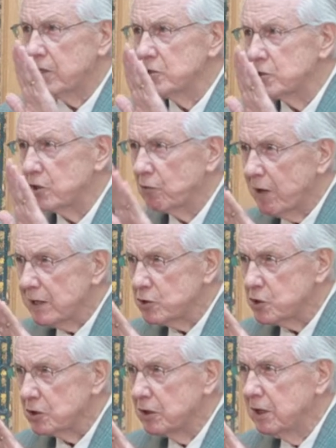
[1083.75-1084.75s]

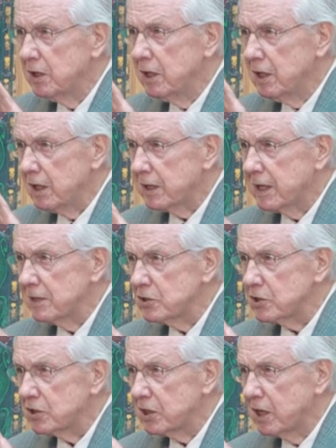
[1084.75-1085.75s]
insurrection
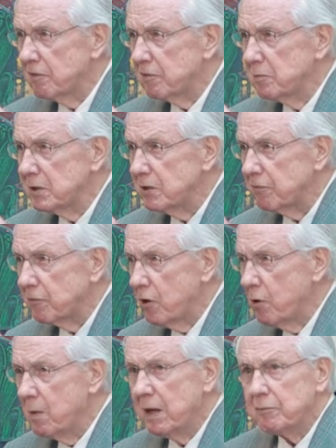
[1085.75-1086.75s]
against the government of
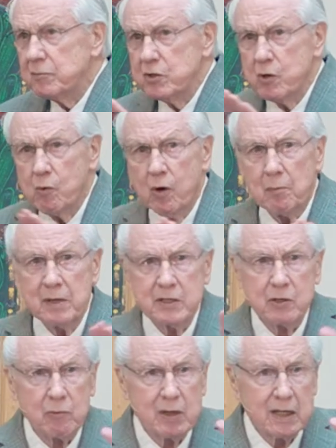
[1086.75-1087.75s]
Rome? Do you want me
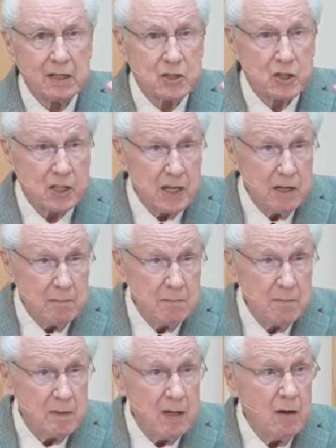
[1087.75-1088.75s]
to release
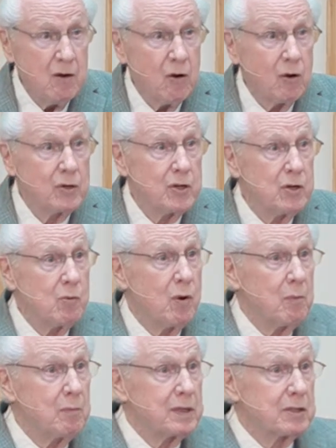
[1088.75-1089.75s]
him, or do you
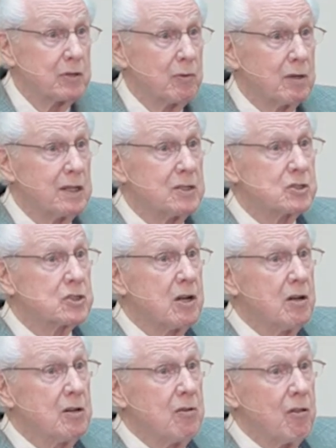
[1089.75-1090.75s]
want me to
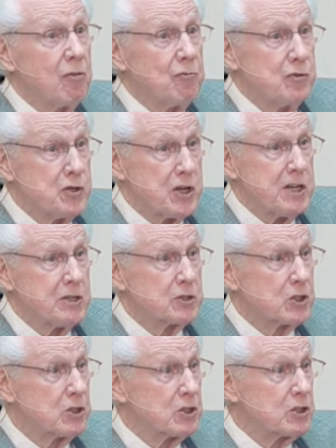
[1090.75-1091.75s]
release
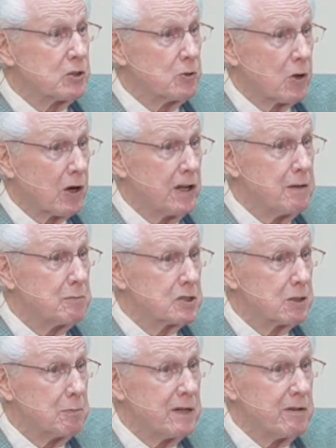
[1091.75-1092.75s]
Jesus, who claims
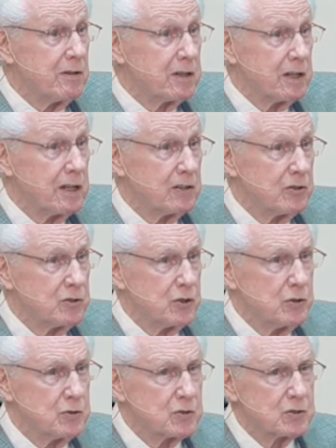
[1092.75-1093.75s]
to be the King of the
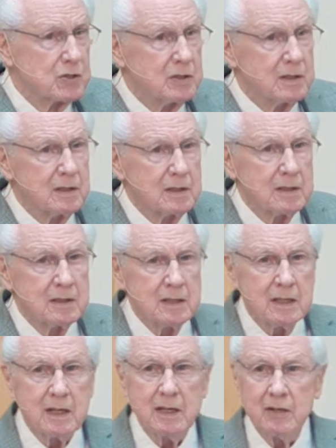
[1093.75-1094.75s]
Jews?"
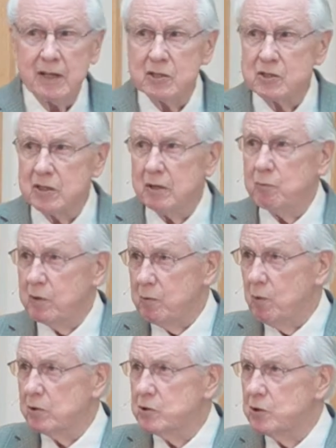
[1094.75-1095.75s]
And they said, "We
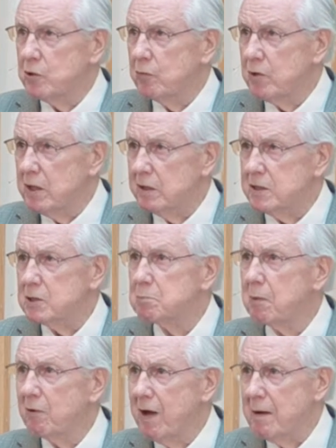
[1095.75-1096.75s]
want you to release
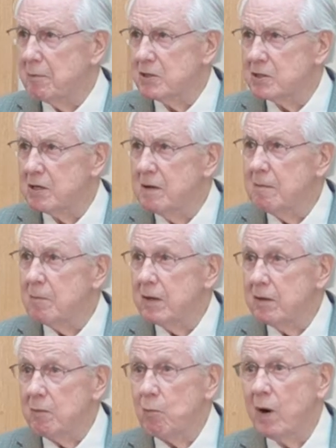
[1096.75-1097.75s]
Barabbas."
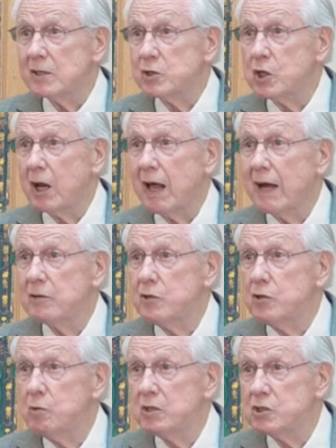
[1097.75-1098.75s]
"Then what shall I
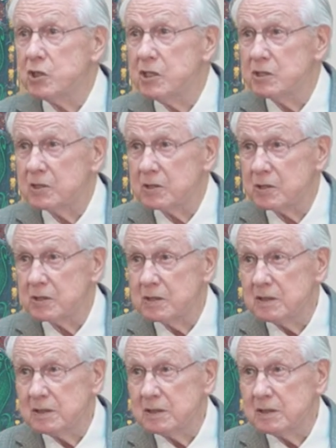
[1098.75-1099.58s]
do with Jesus?"